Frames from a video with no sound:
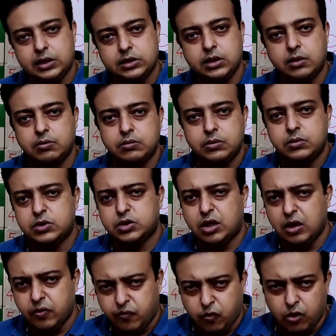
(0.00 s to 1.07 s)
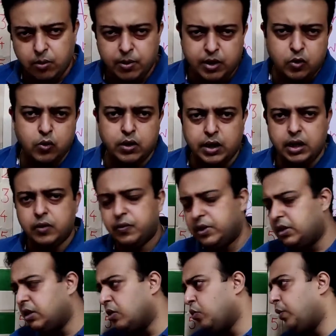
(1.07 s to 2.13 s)
some skillful maneuvering
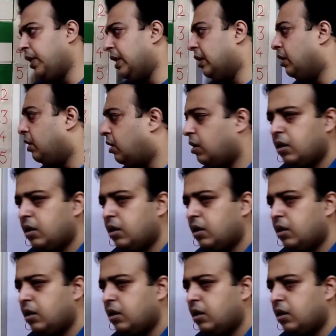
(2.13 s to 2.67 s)
with the queen.